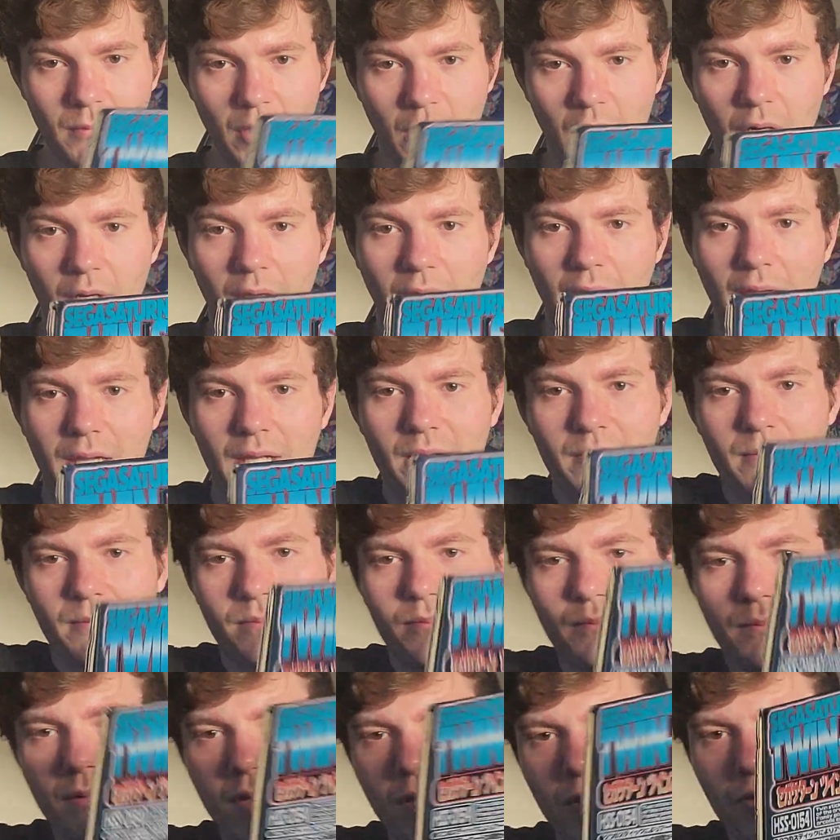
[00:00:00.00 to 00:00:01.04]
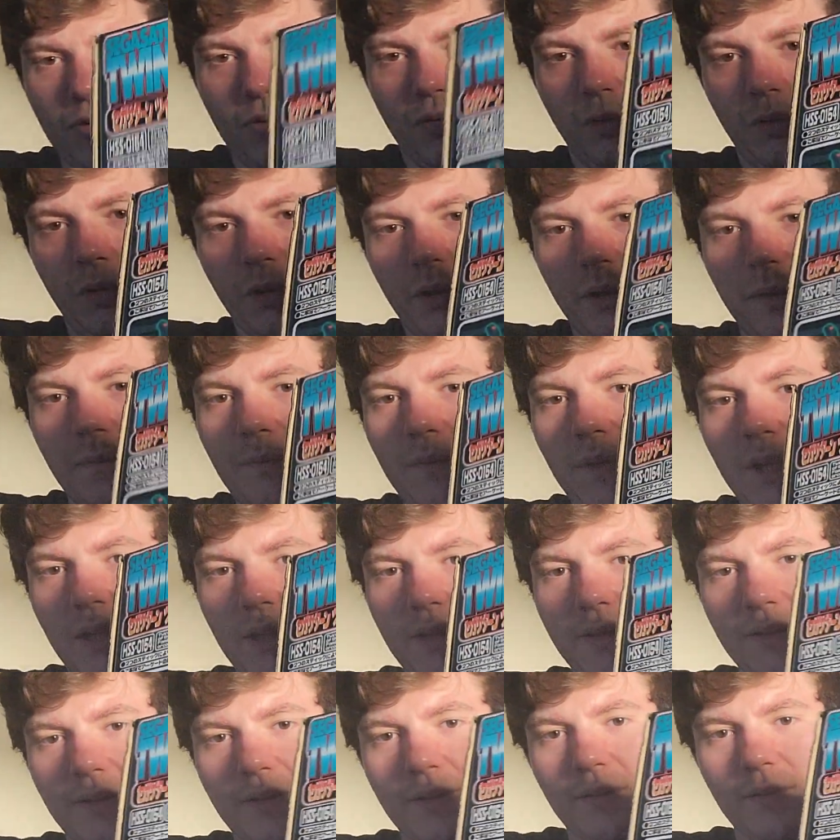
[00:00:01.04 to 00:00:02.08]
arcade controller
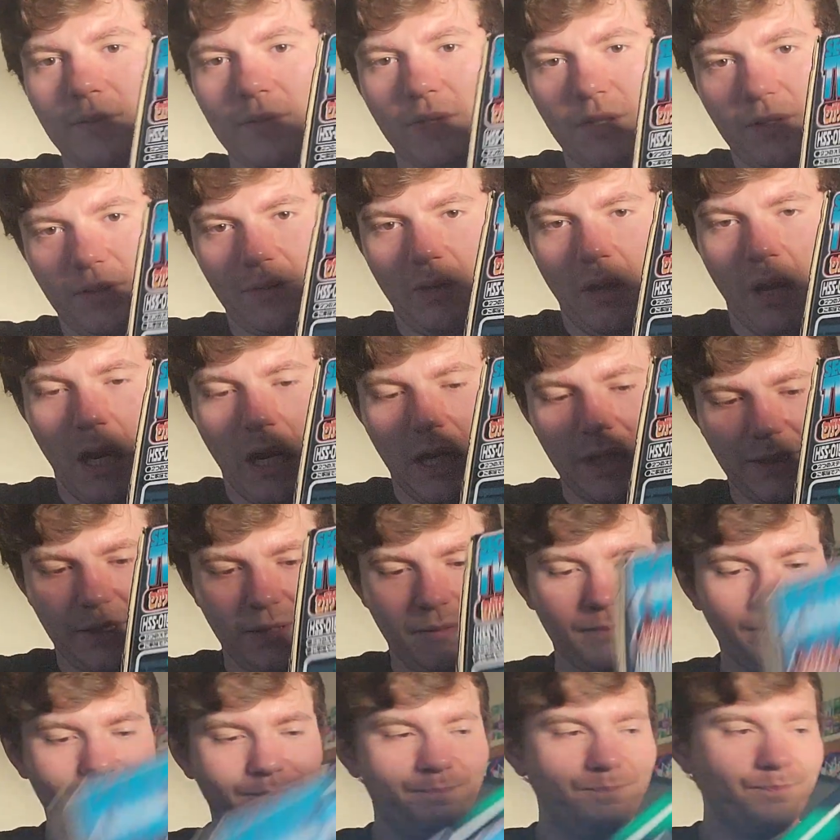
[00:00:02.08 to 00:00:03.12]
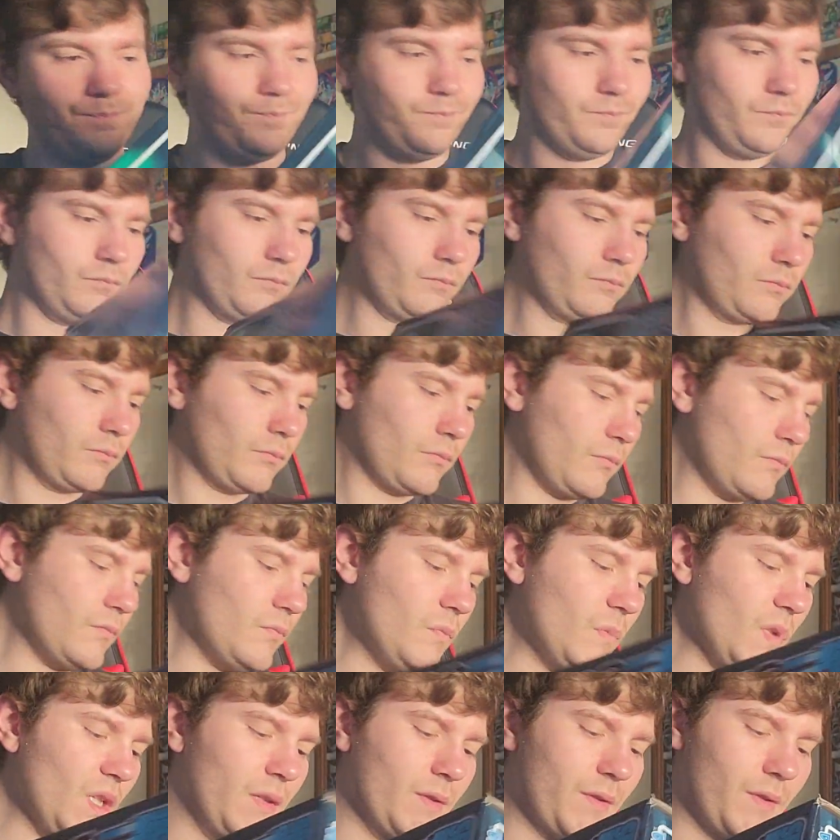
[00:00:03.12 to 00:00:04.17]
is just awesome.
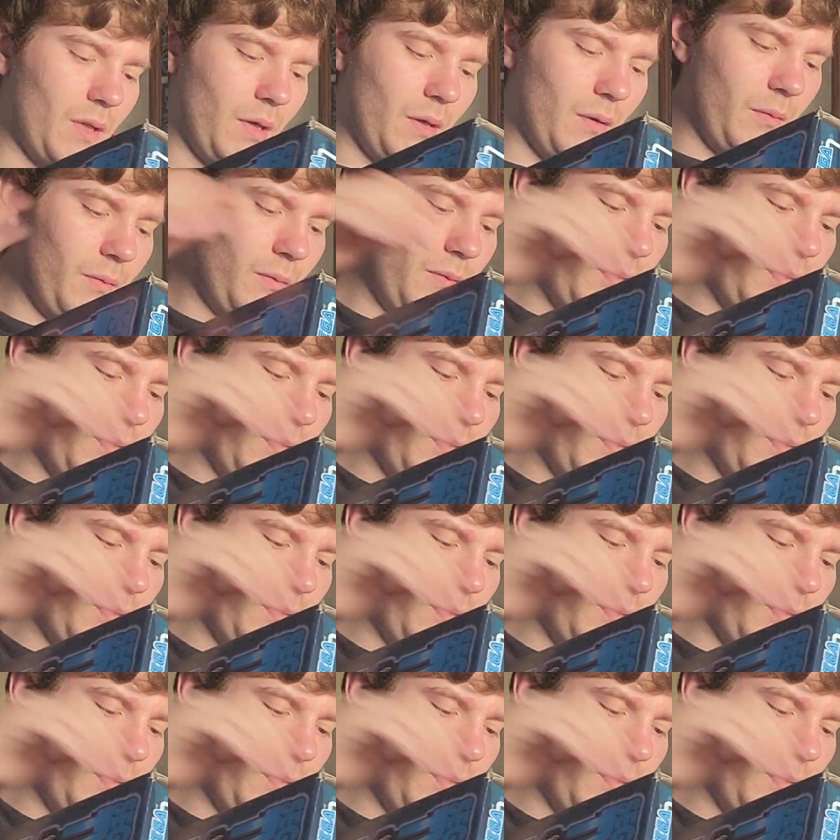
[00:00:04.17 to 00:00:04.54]
So